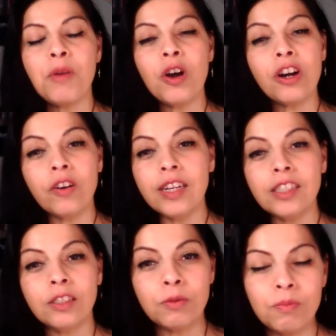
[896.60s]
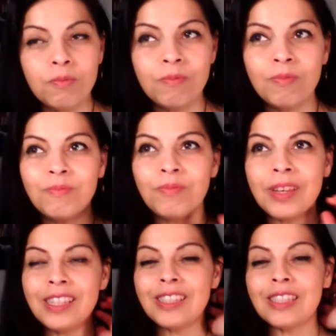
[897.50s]
is this planet of
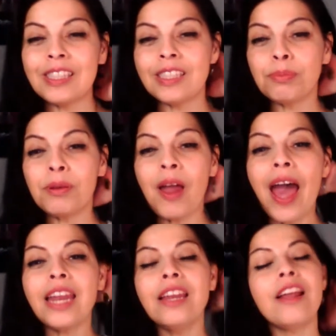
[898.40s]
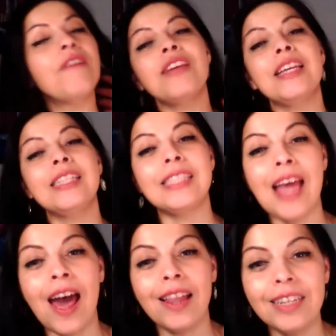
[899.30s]
intelligence
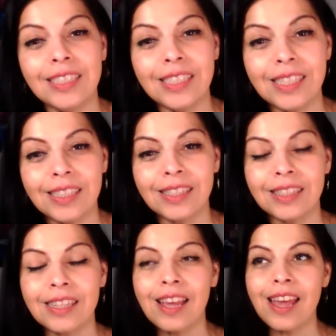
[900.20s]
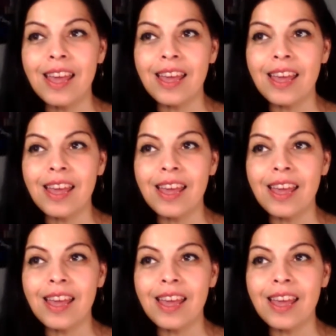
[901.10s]
and of